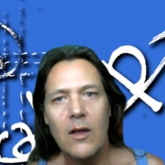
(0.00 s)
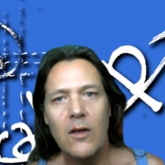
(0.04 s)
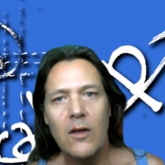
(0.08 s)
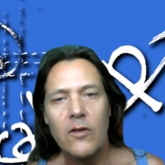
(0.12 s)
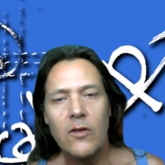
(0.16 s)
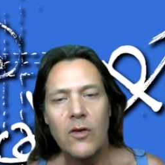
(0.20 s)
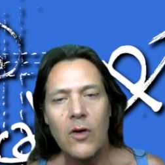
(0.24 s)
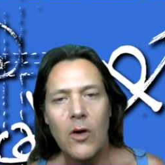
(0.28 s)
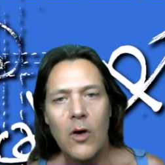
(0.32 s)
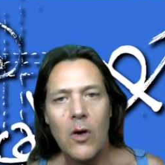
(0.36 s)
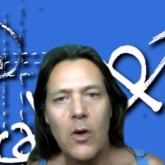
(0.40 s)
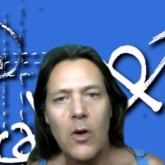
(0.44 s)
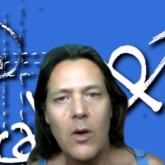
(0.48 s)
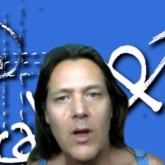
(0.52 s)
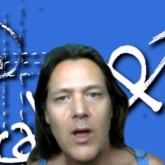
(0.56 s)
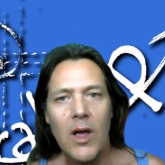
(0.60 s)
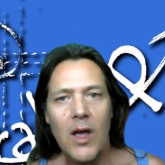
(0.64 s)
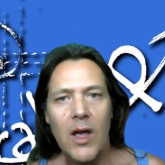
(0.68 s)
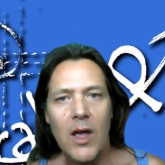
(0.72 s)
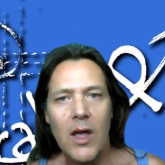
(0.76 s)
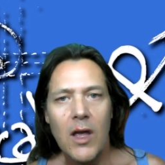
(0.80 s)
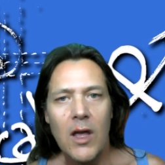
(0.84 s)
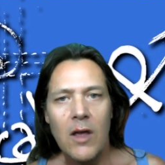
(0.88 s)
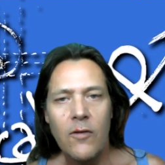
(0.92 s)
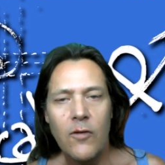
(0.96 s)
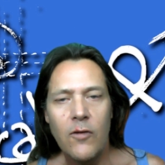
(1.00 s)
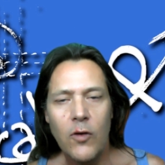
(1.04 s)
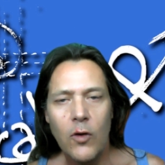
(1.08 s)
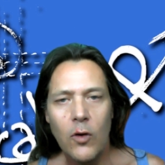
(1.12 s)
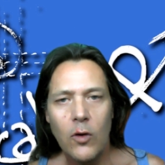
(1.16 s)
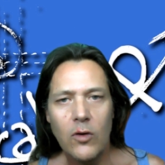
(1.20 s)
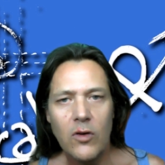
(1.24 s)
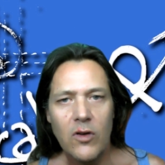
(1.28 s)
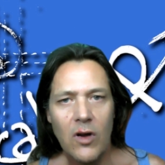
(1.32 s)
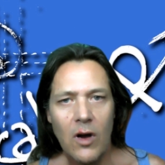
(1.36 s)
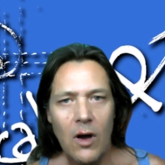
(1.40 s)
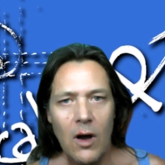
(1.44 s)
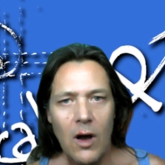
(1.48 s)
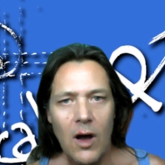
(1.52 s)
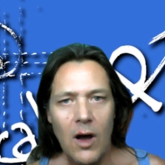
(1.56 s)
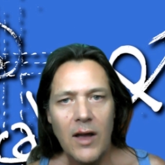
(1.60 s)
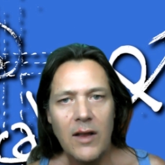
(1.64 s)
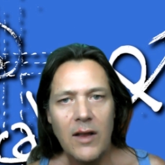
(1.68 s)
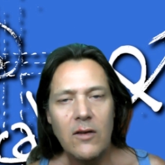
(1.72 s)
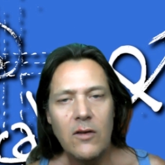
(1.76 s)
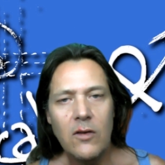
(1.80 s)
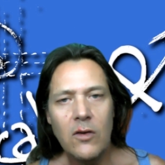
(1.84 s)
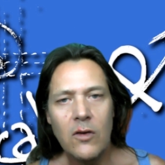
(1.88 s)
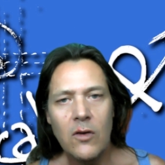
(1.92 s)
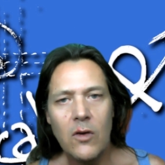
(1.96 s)
So if you're
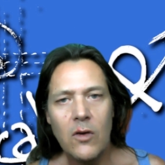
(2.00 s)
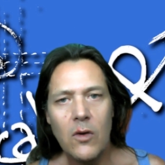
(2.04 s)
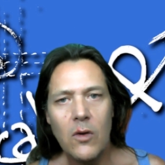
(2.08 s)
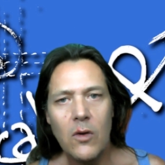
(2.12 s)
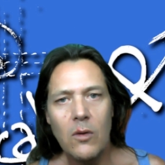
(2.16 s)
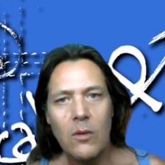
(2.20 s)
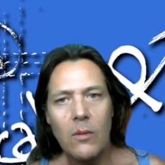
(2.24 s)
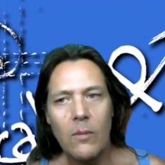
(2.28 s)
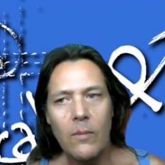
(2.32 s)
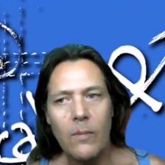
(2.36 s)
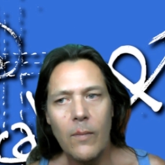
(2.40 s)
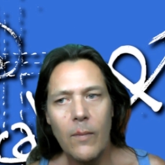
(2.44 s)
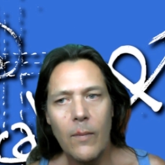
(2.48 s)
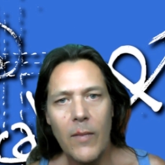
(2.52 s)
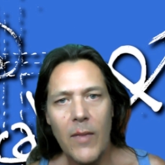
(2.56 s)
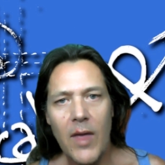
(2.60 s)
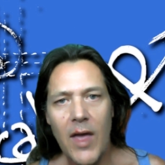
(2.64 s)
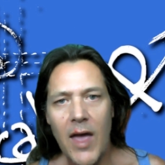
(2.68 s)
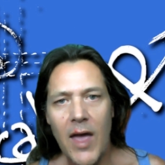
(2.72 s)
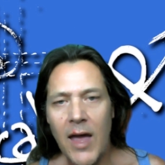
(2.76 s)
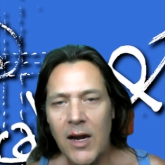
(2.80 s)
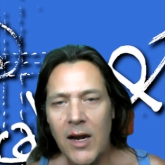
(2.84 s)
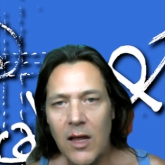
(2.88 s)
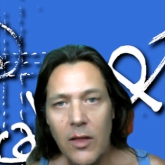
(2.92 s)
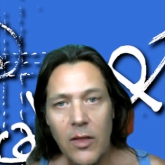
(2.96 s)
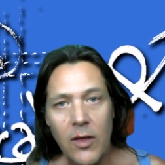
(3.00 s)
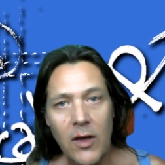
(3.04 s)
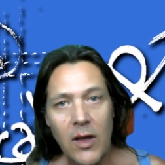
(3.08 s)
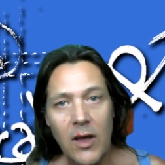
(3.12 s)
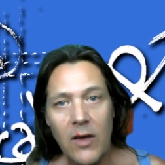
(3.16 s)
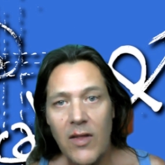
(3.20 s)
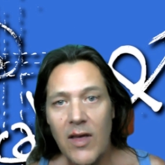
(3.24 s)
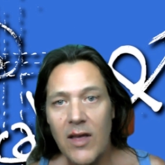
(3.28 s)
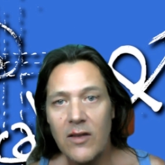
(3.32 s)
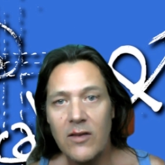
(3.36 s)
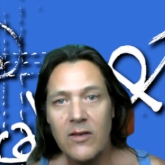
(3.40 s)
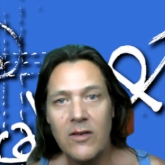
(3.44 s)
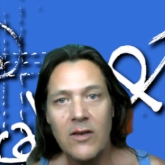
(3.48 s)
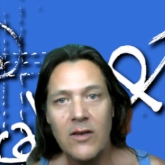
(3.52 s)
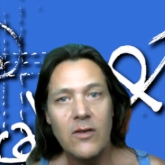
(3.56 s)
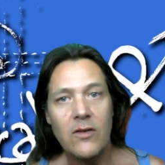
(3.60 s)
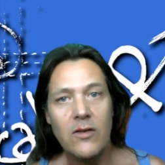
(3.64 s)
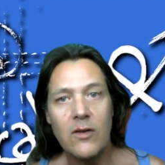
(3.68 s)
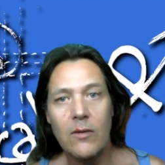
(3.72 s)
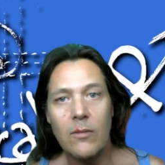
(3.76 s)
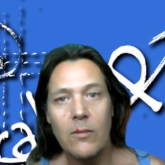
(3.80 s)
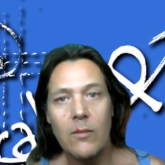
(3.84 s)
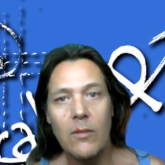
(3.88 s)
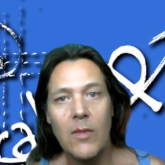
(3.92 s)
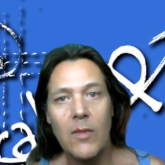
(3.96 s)
tied to anything in that
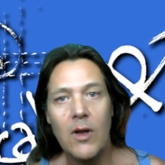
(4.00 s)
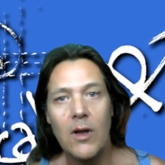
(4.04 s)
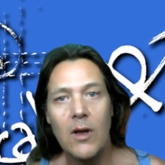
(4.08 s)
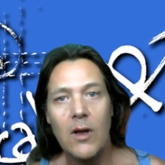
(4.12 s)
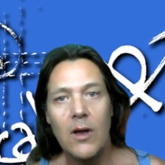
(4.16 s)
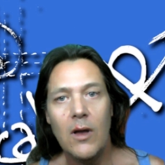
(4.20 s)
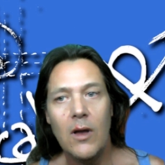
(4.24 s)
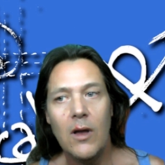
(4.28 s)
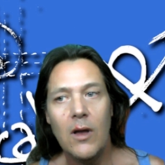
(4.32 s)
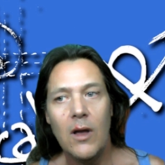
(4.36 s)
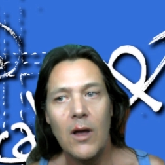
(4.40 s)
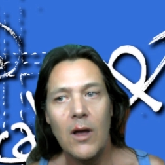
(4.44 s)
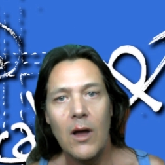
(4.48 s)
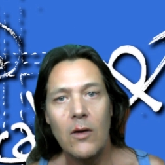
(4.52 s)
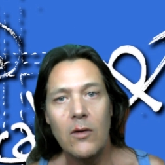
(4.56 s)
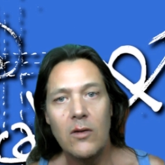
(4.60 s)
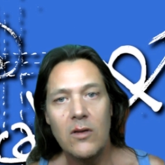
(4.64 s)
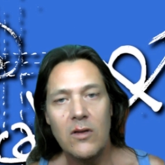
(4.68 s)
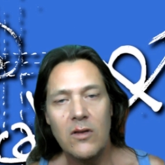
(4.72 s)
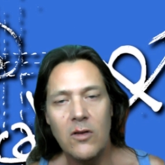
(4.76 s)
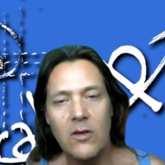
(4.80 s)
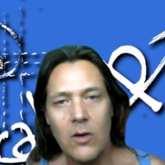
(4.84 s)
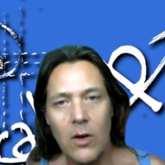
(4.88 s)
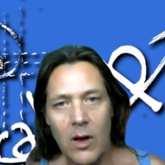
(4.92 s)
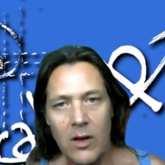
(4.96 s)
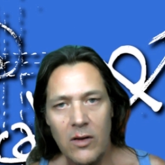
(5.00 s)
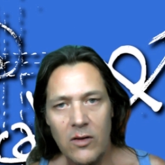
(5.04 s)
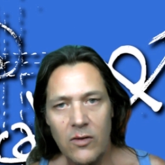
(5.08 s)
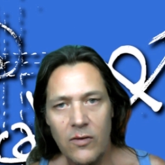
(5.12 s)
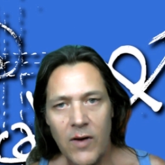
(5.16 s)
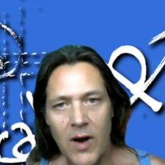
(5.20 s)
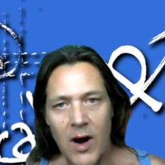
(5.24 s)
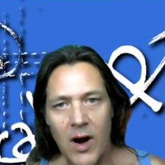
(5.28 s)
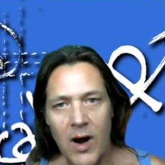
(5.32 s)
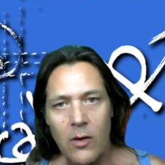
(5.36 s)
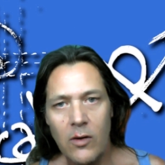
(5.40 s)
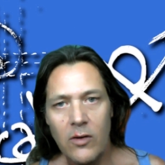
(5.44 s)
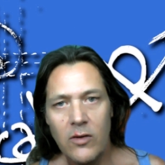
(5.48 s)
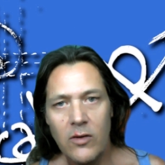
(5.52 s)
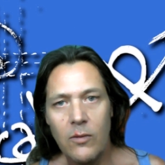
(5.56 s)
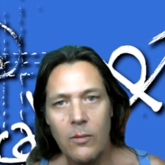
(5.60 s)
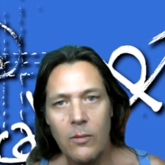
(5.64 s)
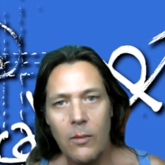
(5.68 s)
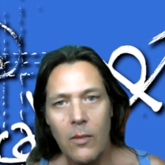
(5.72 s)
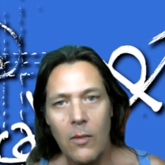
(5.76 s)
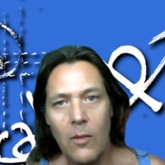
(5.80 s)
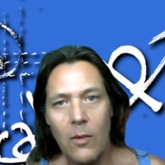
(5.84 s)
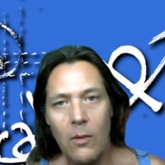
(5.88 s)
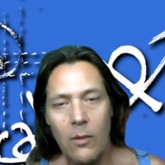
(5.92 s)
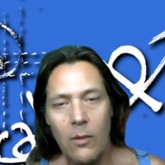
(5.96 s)
system, you know, as far as
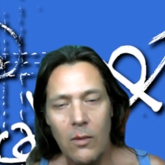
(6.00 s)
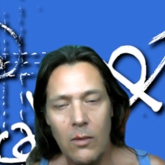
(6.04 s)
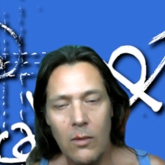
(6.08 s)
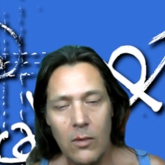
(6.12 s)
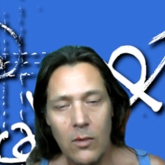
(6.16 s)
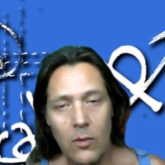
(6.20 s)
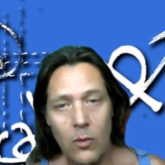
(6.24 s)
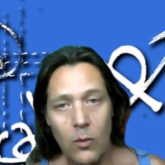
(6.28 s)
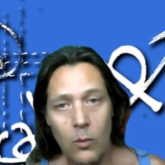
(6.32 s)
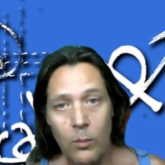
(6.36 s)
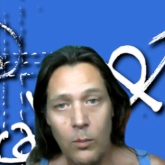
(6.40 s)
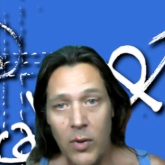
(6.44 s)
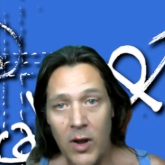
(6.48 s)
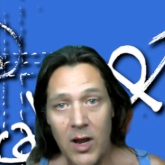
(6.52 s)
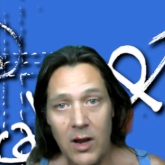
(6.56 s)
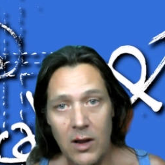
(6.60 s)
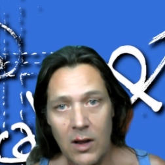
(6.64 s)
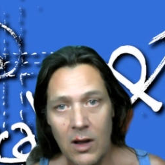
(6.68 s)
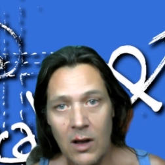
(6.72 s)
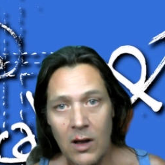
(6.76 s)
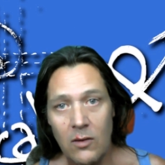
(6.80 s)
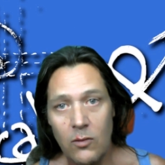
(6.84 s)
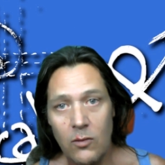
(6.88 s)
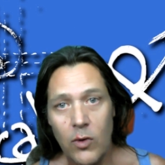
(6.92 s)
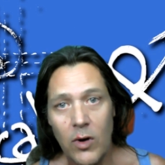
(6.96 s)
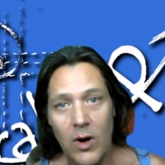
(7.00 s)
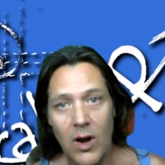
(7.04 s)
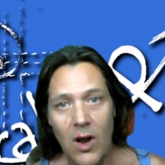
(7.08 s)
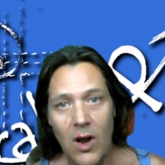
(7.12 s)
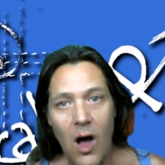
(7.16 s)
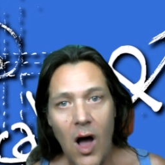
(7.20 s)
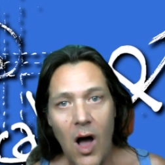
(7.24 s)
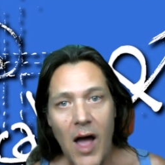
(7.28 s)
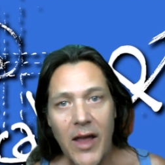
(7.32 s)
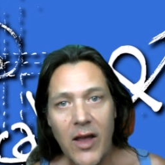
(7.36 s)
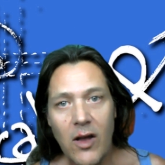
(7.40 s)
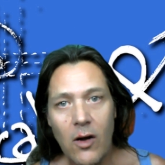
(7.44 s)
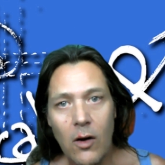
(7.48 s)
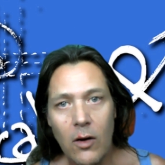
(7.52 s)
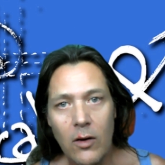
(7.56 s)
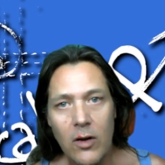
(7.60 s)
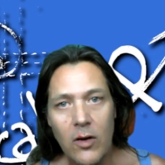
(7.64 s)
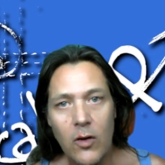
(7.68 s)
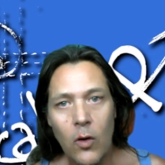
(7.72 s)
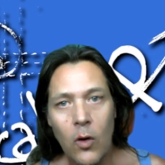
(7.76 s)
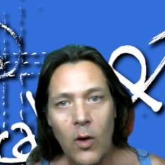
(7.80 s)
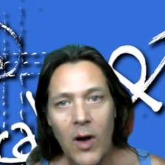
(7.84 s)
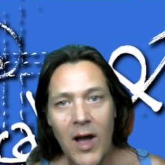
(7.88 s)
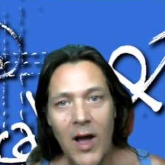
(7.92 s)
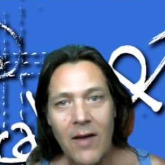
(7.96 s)
be uh, relying on
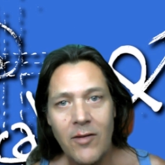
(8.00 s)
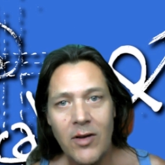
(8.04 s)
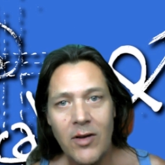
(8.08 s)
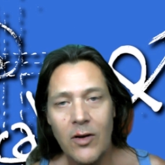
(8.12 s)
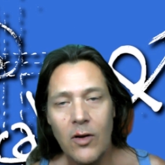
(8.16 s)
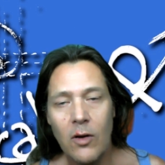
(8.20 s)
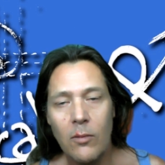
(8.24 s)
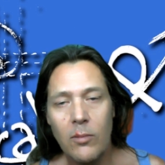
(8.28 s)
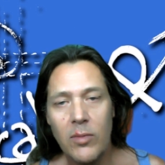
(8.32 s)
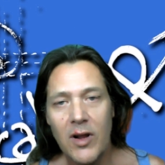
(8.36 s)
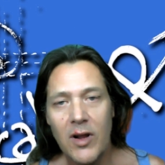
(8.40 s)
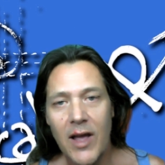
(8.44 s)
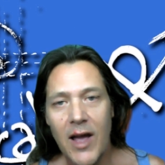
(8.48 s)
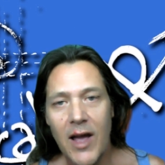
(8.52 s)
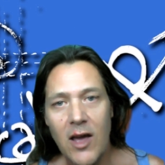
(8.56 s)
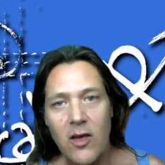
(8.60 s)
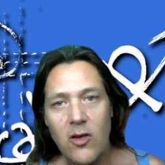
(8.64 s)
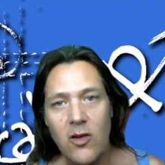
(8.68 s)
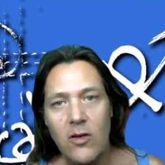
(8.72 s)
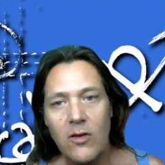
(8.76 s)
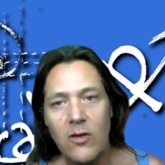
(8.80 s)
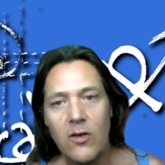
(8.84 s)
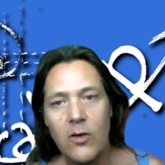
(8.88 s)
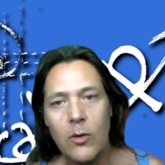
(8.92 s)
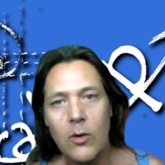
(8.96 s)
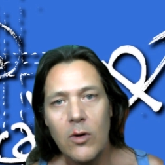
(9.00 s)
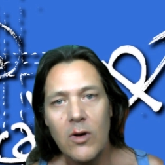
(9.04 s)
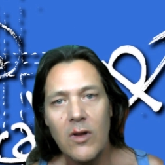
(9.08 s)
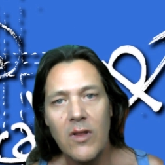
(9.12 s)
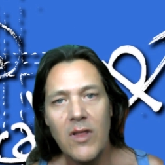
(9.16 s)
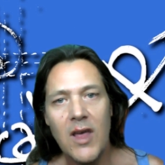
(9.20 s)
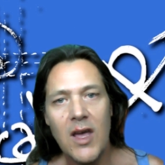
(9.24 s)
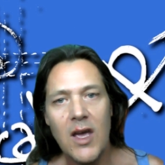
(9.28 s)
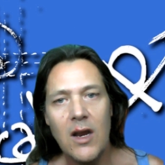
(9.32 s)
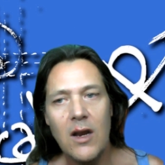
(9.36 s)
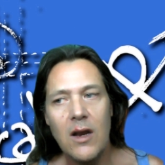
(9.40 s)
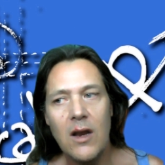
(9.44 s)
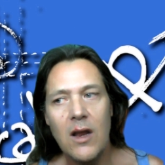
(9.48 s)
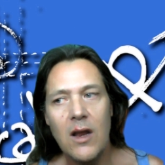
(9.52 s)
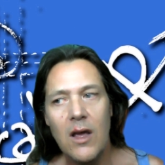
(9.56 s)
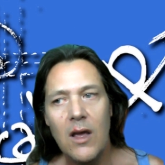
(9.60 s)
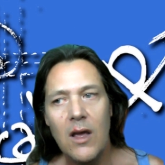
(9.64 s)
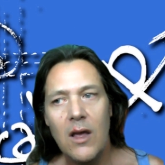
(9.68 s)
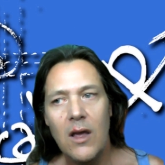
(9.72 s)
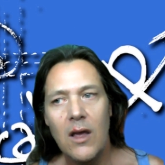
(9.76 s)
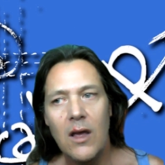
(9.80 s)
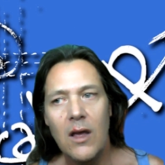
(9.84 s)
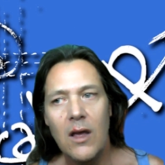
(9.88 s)
it or having an obligation to it, then